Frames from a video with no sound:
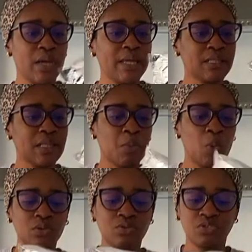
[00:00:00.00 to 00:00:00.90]
Anytime we
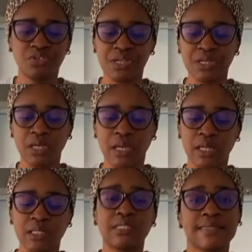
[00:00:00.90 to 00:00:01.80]
want to drink
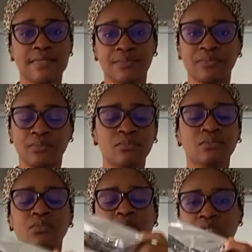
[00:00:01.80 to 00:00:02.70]
tea,
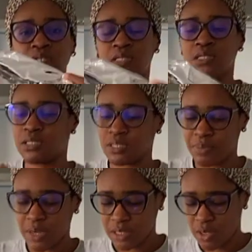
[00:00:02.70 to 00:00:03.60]
this is the tea
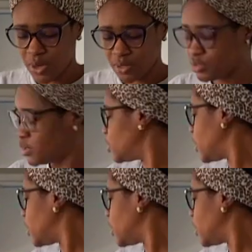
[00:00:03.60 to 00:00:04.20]
bag that we're using.